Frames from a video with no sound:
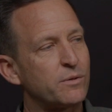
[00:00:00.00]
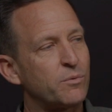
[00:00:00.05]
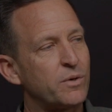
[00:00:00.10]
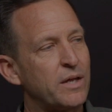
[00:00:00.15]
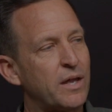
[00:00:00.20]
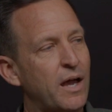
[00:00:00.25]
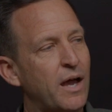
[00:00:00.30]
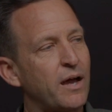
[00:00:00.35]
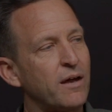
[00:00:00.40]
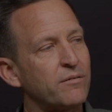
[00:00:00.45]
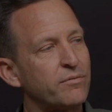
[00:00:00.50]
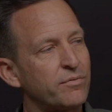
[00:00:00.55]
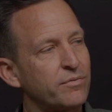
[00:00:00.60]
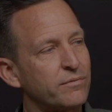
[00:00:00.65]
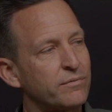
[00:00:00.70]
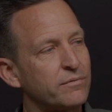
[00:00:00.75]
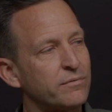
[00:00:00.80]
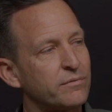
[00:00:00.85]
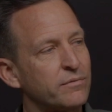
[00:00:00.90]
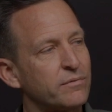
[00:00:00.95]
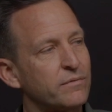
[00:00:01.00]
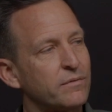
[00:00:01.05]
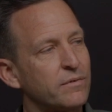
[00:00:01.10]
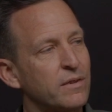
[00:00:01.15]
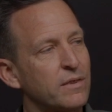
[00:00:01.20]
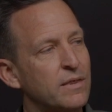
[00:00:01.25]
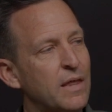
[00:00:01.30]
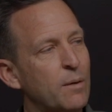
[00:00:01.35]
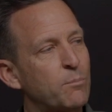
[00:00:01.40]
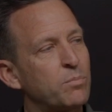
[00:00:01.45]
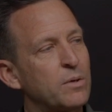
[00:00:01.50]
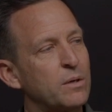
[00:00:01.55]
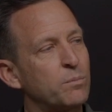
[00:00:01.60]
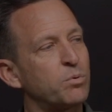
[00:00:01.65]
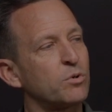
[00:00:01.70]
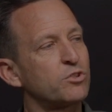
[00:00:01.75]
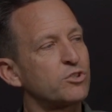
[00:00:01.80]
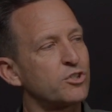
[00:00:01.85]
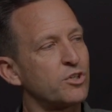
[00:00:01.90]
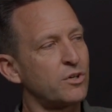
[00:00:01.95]
that we have that
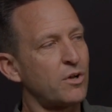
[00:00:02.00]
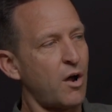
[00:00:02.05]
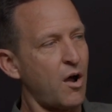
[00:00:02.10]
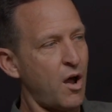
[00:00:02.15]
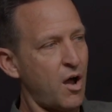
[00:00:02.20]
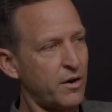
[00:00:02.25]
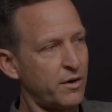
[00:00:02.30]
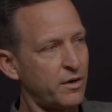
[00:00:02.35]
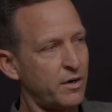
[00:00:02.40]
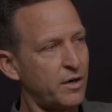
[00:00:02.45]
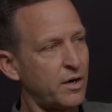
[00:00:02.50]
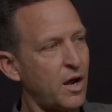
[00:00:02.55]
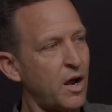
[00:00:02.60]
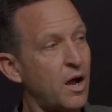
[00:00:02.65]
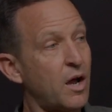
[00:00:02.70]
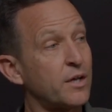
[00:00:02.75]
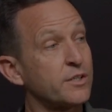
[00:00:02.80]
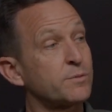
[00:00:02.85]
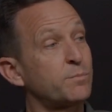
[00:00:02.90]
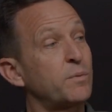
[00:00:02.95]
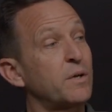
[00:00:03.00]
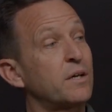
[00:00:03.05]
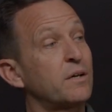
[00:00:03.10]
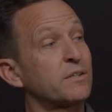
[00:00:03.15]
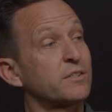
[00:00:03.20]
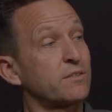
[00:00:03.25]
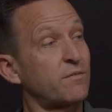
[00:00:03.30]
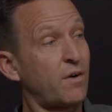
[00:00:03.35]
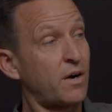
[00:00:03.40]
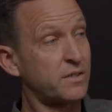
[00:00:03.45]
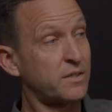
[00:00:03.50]
people should honor us because of